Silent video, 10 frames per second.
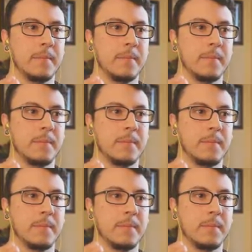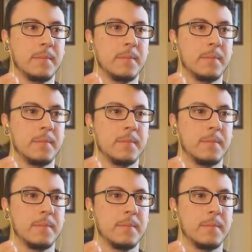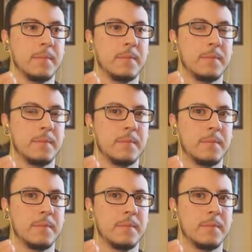Nobody speaks.